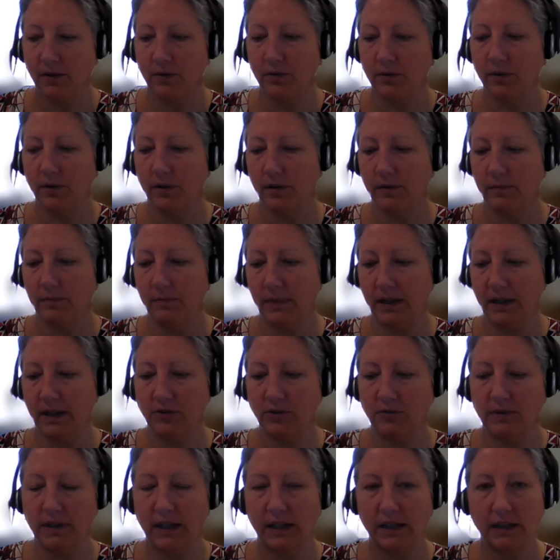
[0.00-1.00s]
or my
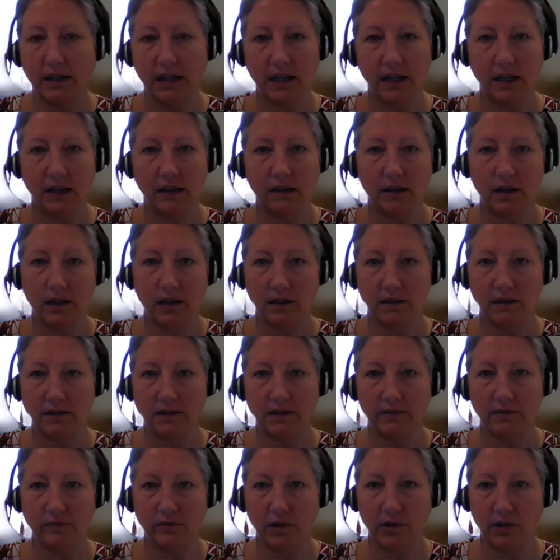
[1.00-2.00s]
direct line
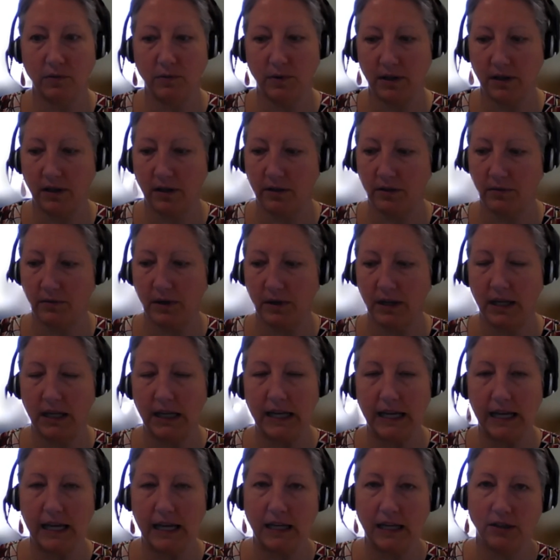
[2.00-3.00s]
is
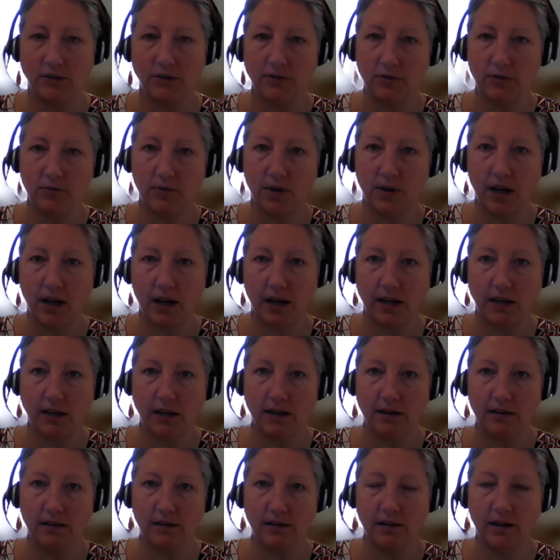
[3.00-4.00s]

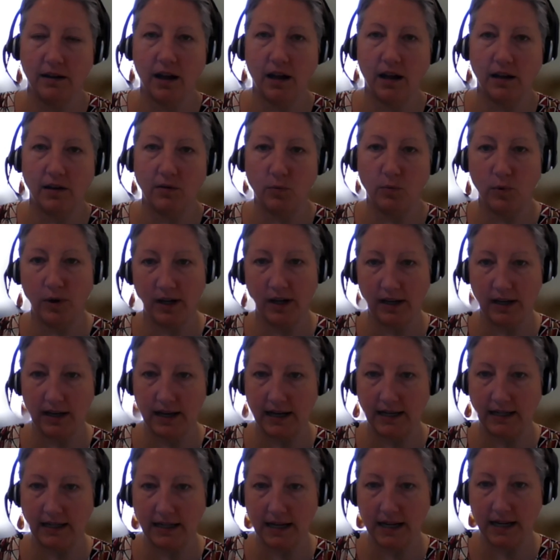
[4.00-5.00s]

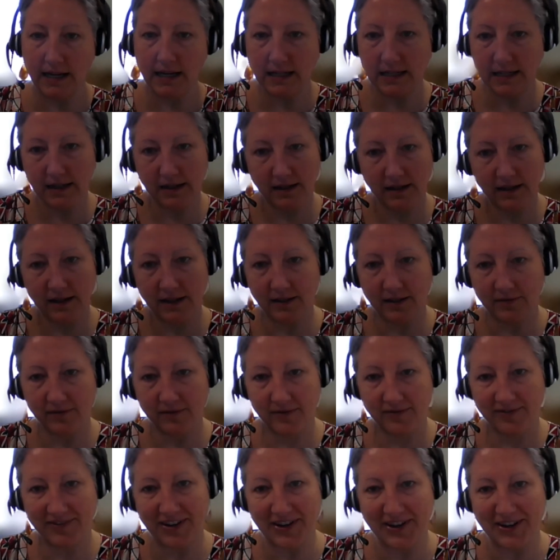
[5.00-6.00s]
413-829-9199 if
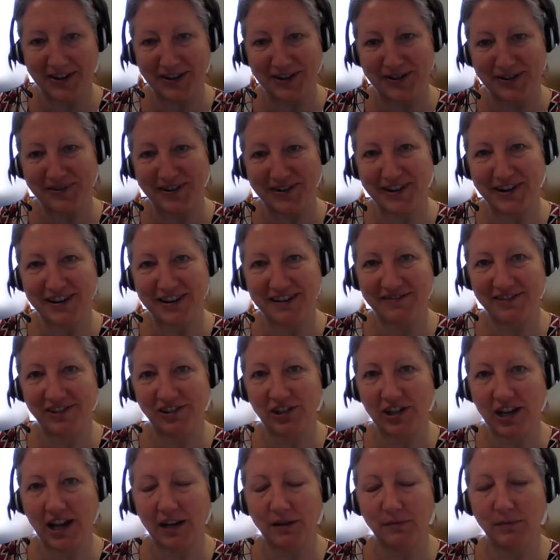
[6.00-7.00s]
you want to have a
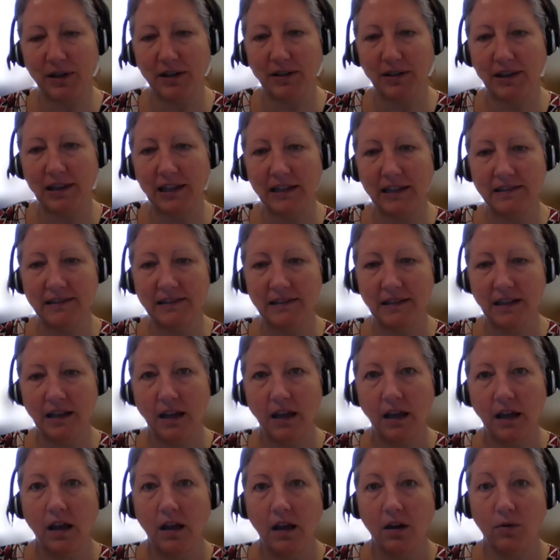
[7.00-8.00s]
chat about this,
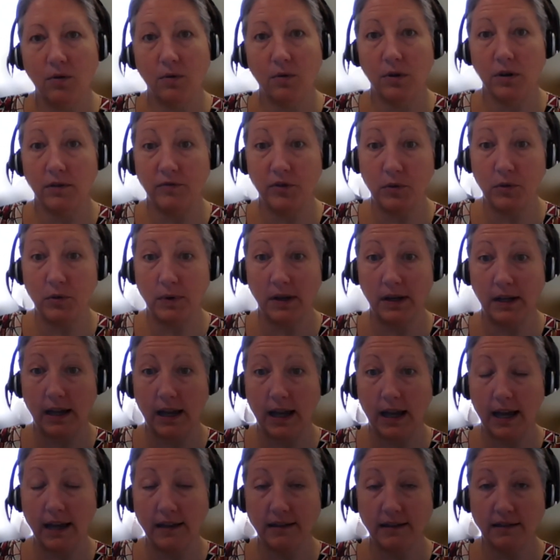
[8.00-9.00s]
or if you want
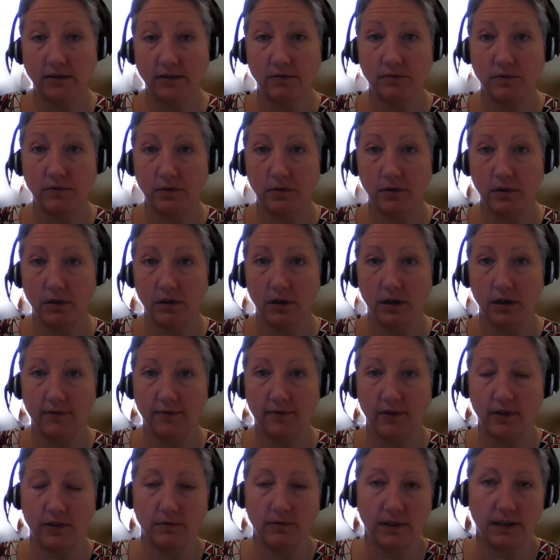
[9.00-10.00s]
to ask for a
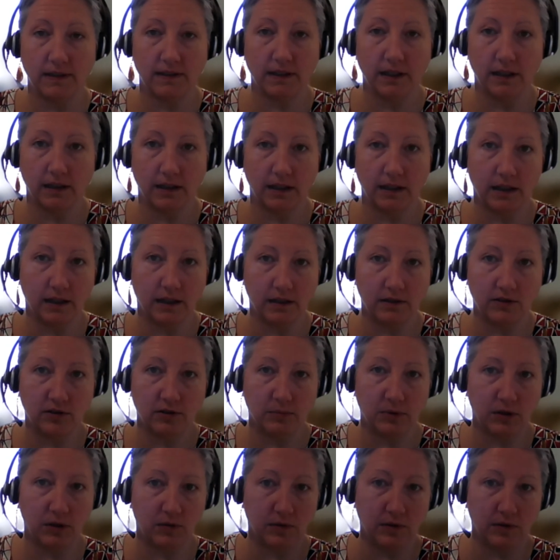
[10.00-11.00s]
fundraising link
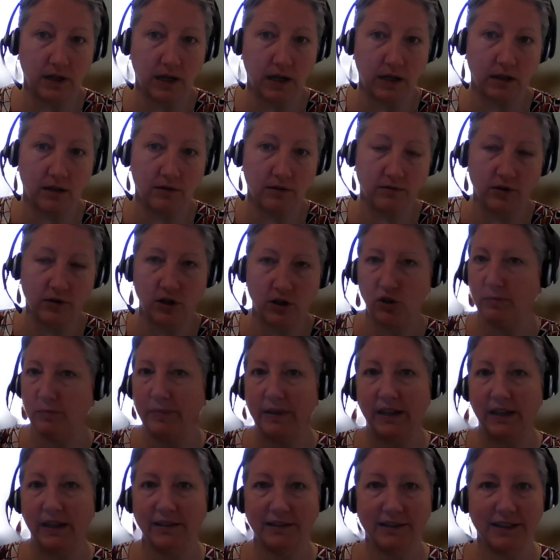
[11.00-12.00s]
to be created for you,
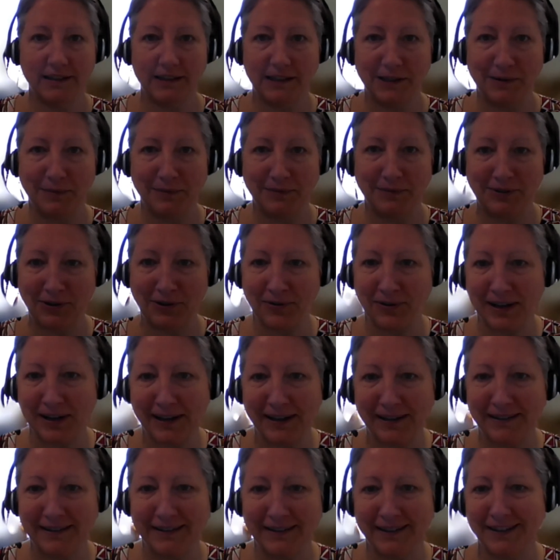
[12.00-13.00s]
because it seems so
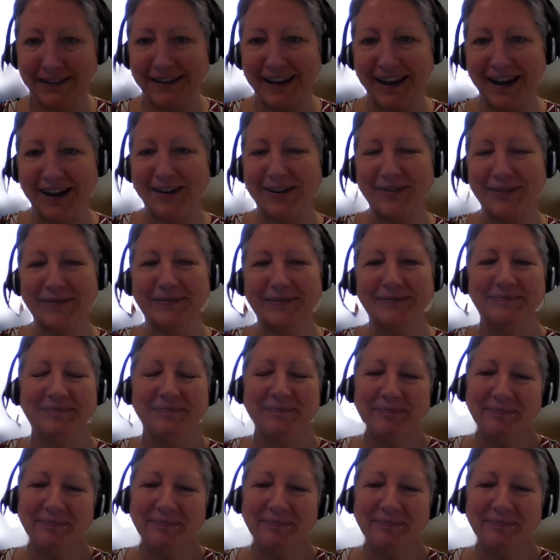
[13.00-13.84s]
easy now.